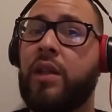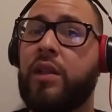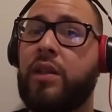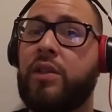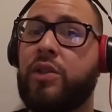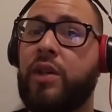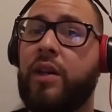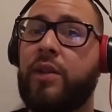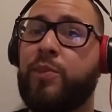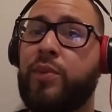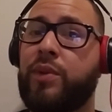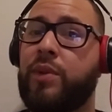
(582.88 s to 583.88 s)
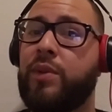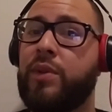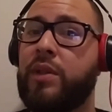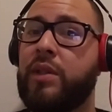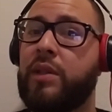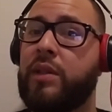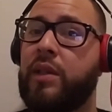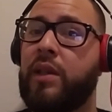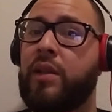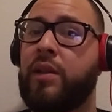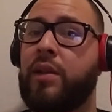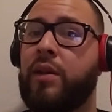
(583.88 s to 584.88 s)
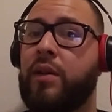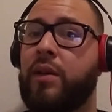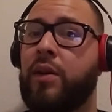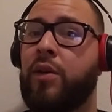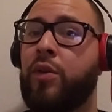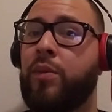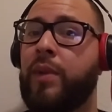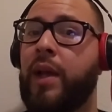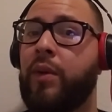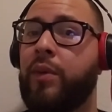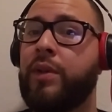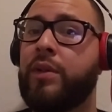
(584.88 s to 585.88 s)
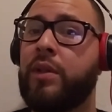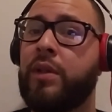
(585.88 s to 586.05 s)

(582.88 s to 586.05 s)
the child produces in the home language.